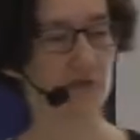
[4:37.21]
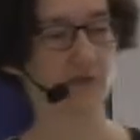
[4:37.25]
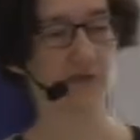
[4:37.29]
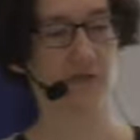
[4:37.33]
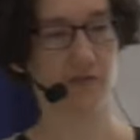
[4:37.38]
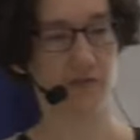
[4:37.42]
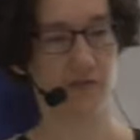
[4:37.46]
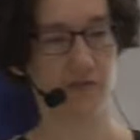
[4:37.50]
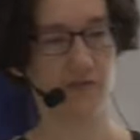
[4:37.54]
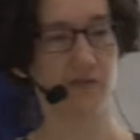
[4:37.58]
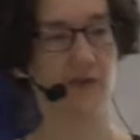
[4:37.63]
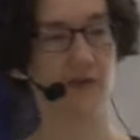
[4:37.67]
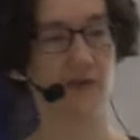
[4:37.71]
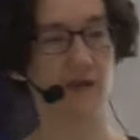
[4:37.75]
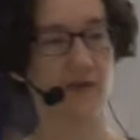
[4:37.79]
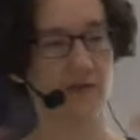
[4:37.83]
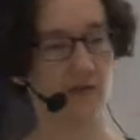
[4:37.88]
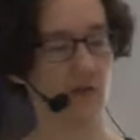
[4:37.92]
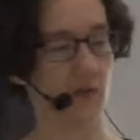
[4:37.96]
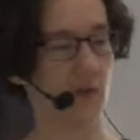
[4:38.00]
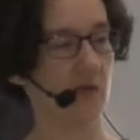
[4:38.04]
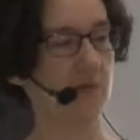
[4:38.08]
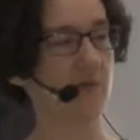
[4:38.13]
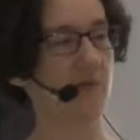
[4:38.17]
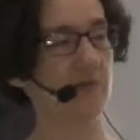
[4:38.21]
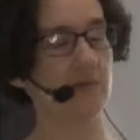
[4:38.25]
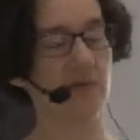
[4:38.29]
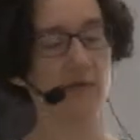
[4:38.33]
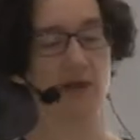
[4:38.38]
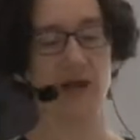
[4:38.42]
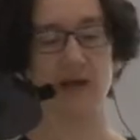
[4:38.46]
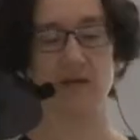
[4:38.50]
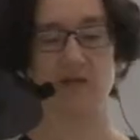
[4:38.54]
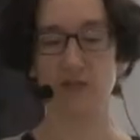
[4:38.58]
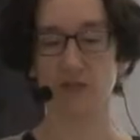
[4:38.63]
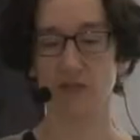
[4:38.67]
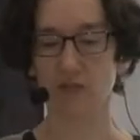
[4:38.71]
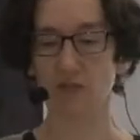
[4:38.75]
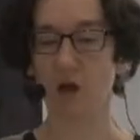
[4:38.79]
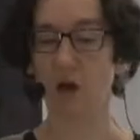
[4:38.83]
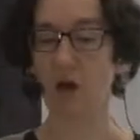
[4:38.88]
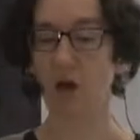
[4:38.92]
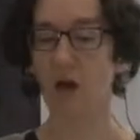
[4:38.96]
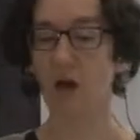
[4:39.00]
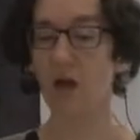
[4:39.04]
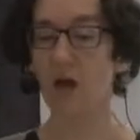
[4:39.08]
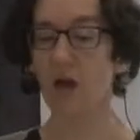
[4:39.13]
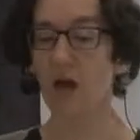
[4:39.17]
to the way people actually
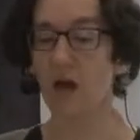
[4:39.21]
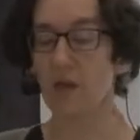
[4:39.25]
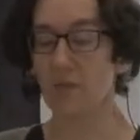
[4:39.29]
talk.